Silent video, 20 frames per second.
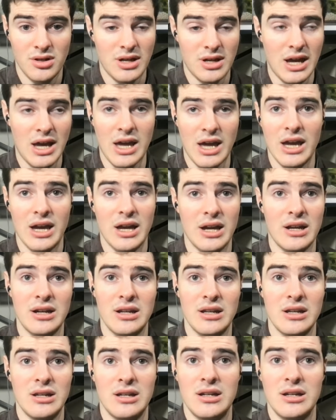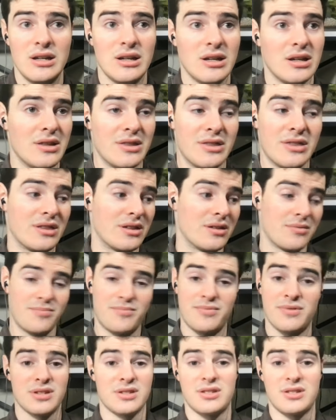And the,
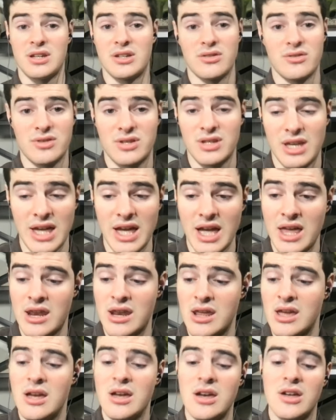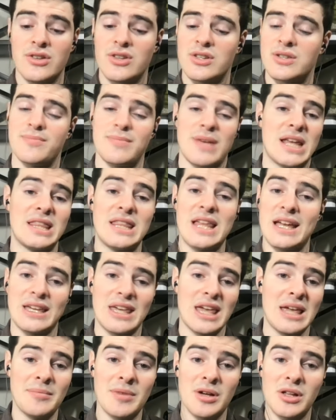the Steelers, again, just made that
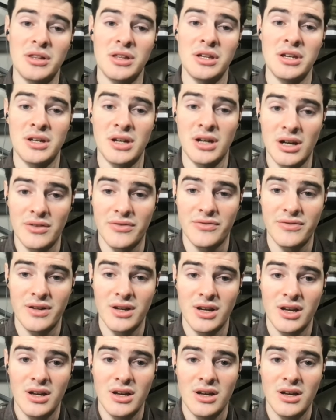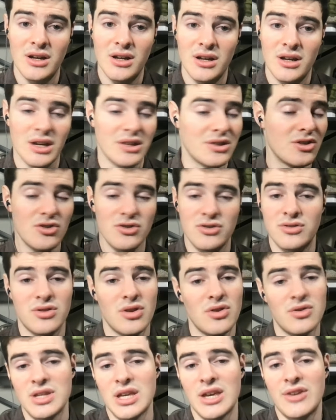game ugly enough. And those
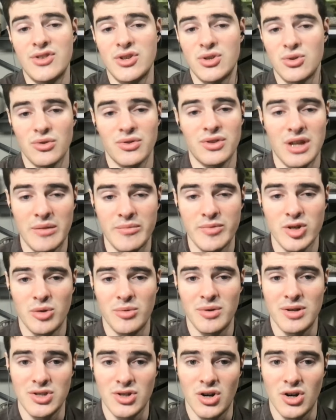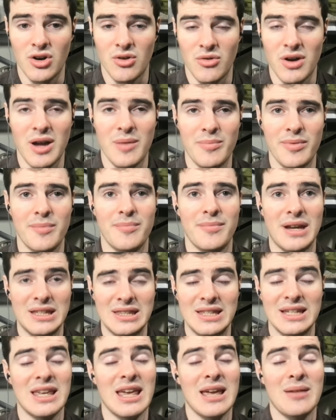those A F C North games always are, right? But made
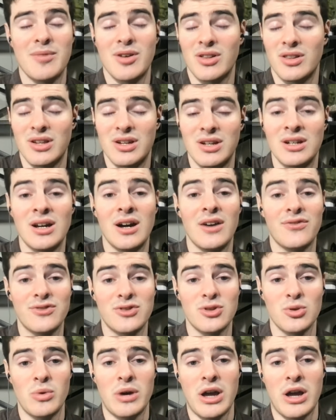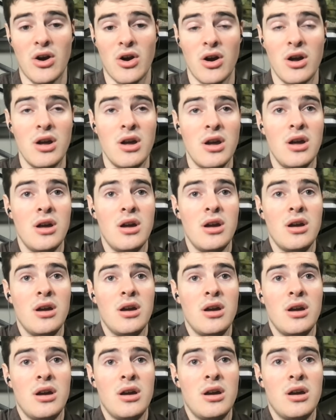that game ugly enough to where
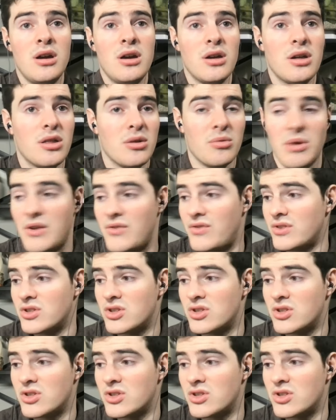the Ravens